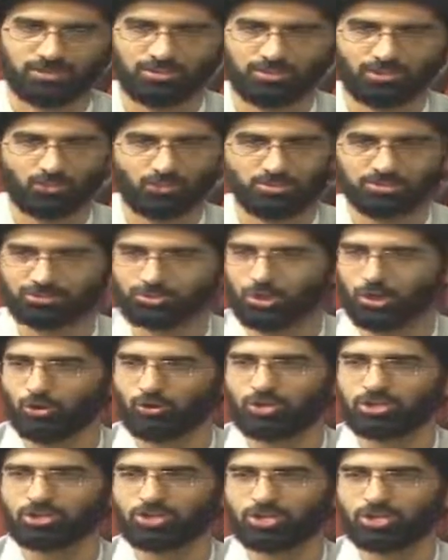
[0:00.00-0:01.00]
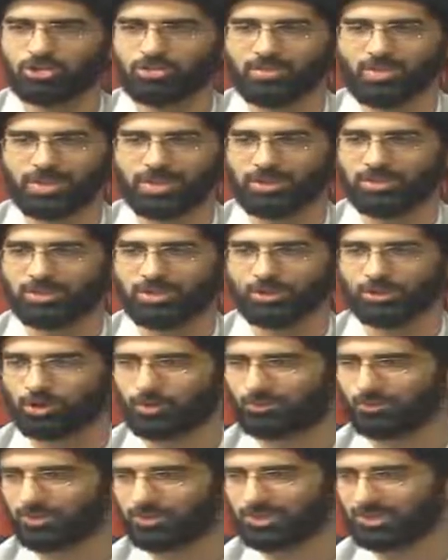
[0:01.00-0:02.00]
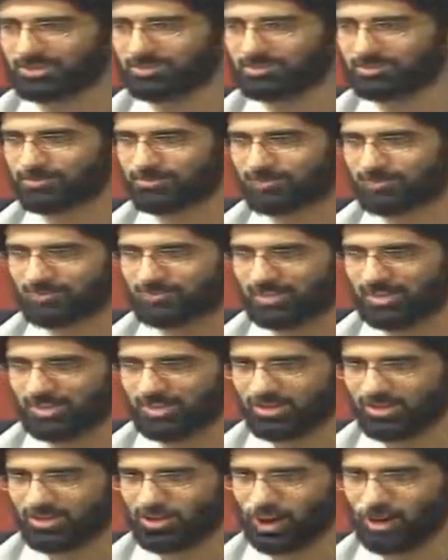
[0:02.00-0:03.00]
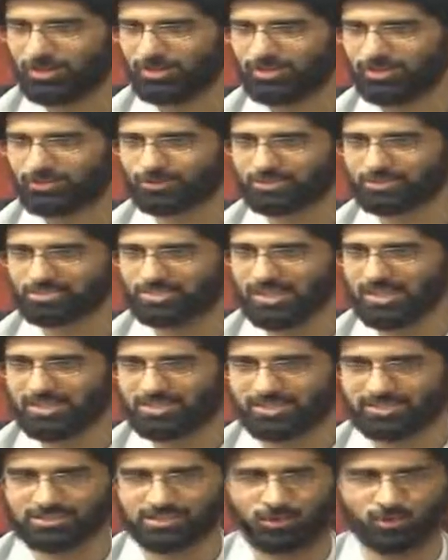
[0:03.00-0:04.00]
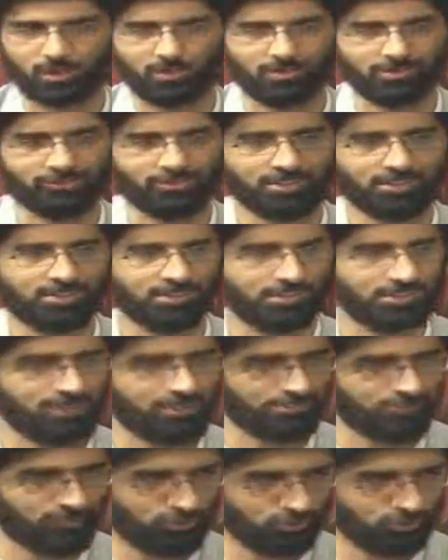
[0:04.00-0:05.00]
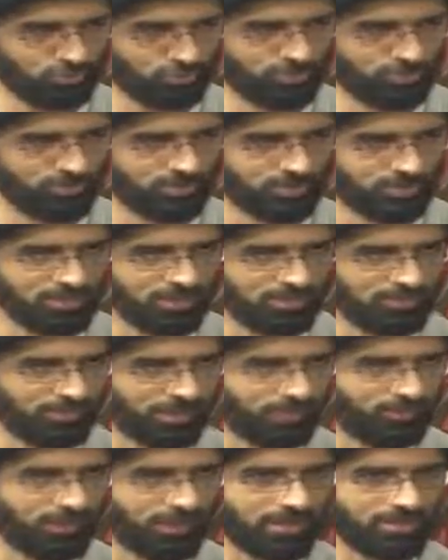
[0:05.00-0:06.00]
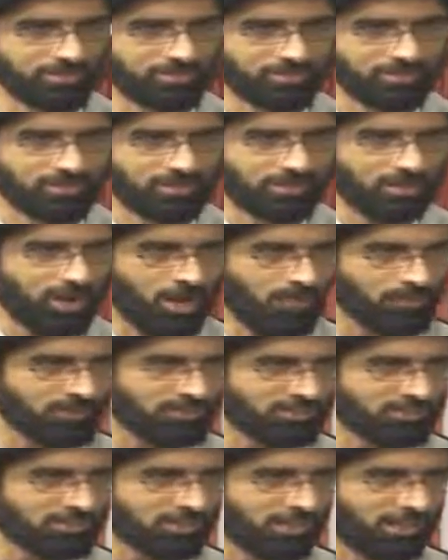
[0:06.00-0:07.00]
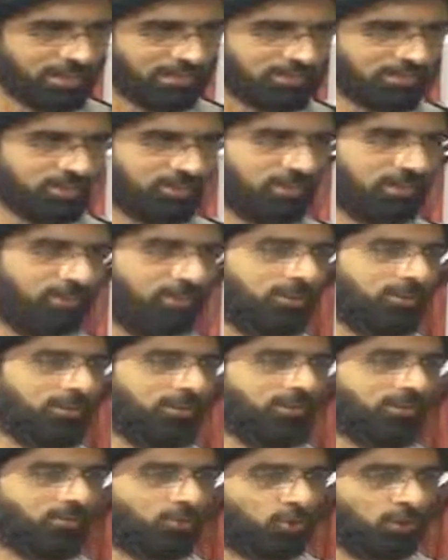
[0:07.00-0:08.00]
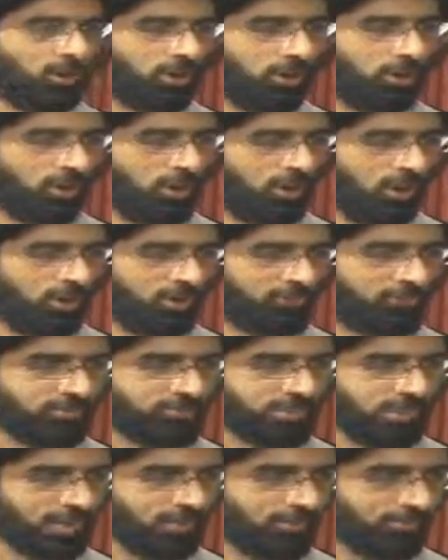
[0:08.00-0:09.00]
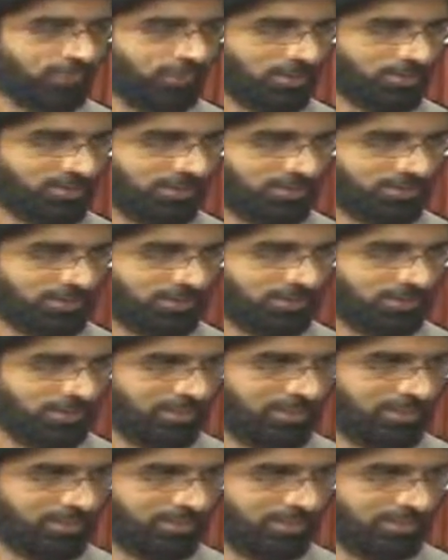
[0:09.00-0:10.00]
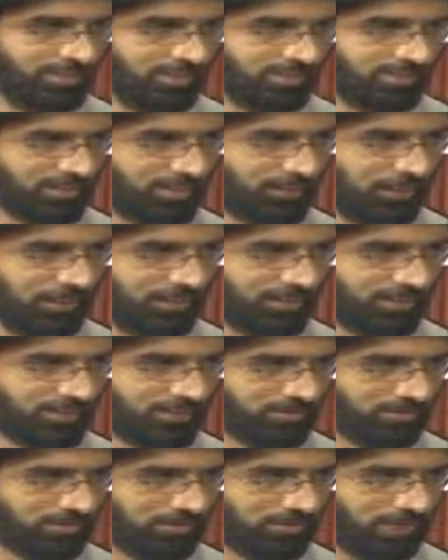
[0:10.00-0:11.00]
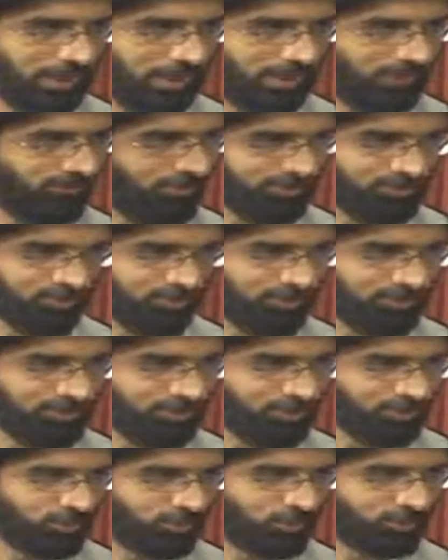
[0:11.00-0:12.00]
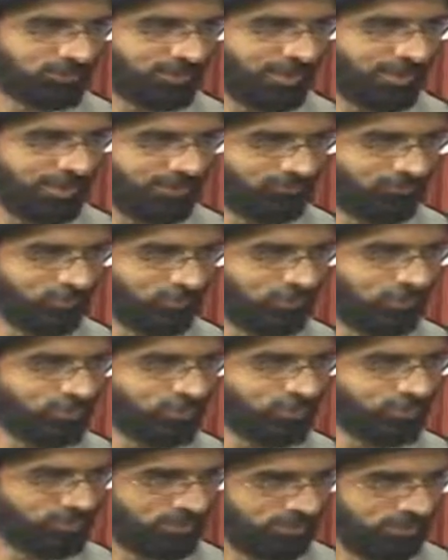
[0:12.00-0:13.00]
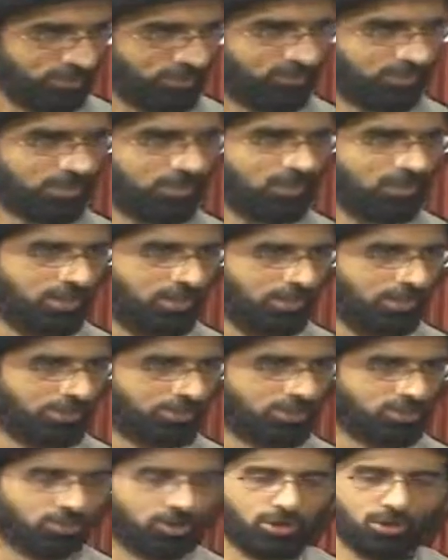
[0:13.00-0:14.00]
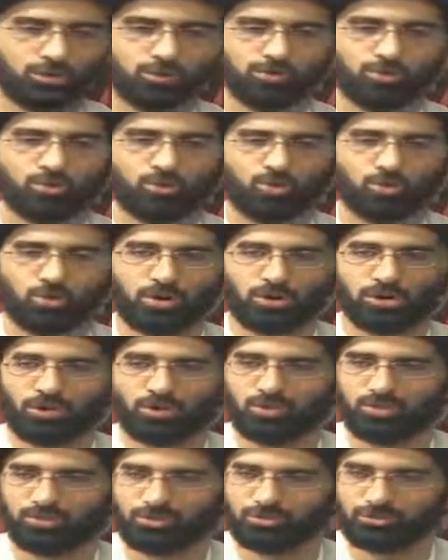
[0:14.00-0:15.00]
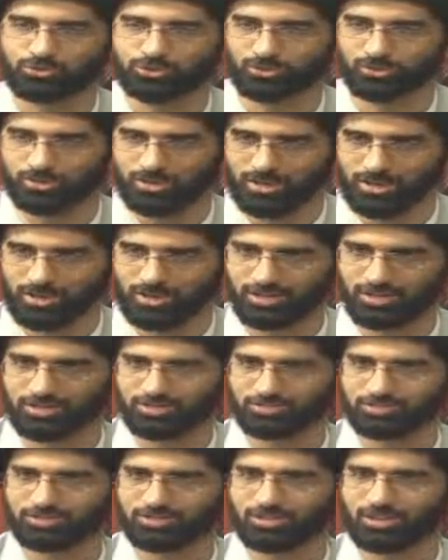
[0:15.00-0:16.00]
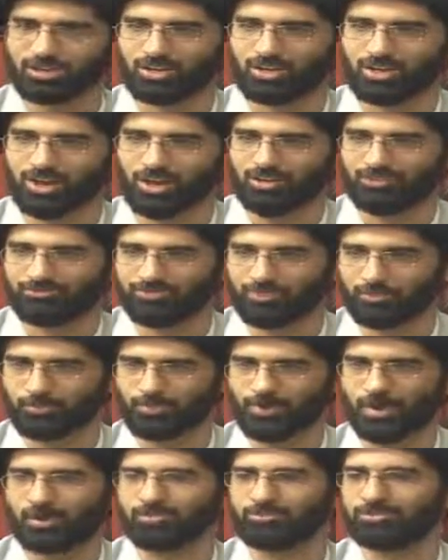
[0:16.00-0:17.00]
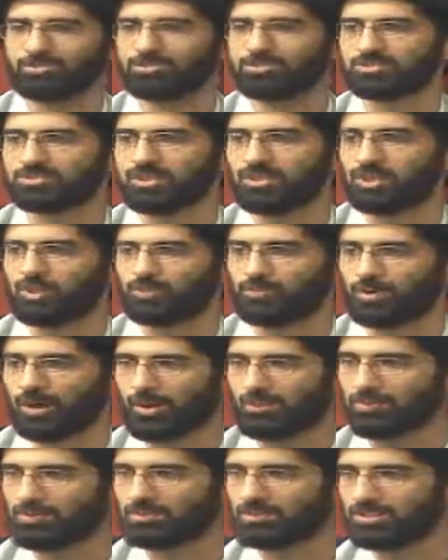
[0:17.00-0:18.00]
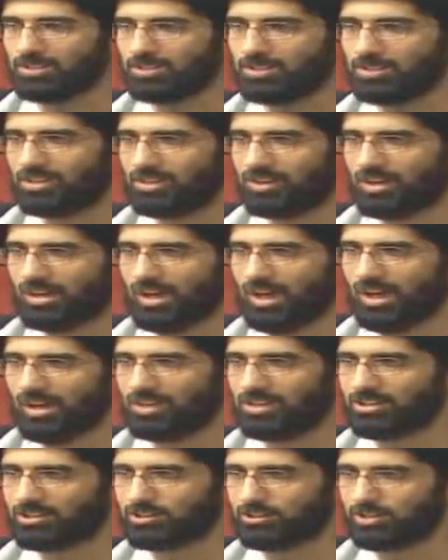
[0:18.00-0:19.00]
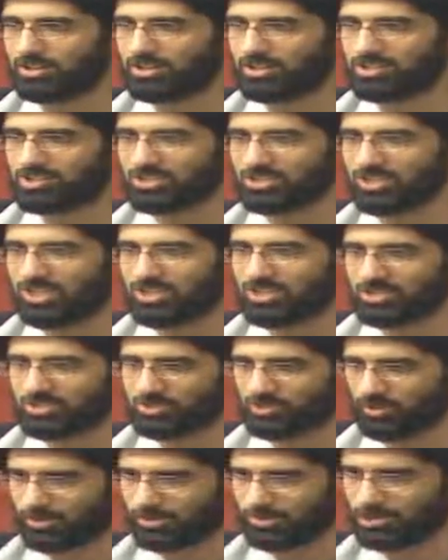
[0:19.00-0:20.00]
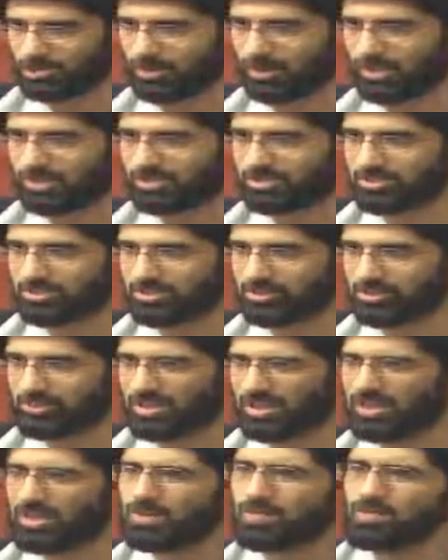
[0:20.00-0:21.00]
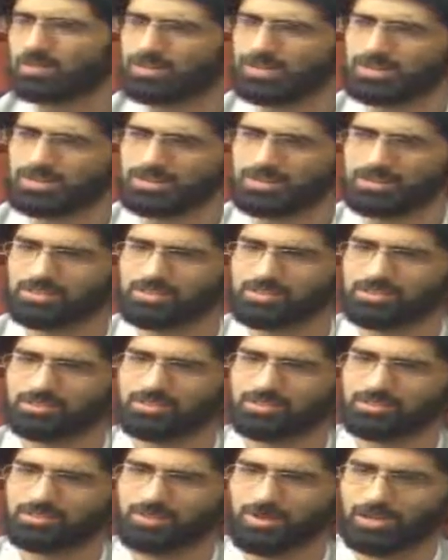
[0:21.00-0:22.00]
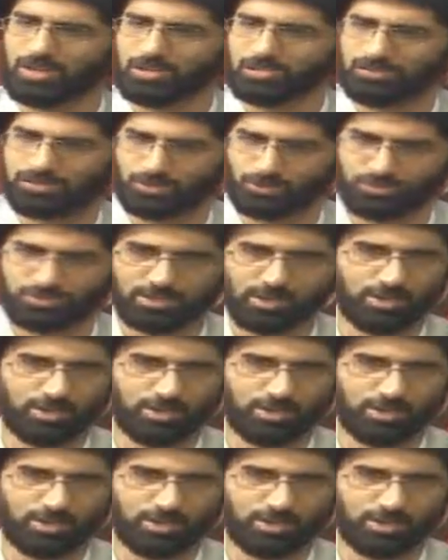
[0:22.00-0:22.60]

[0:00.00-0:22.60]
There was no return that anybody could predict. Nobody could say that there would be fadak in the future that might compensate for all of the sacrifices that Lady Khadijah made. And fadak also was not ever going to be given to those who were the true heirs of the Prophet's property and his religion and his spirituality. But Lady Khadijah, she made those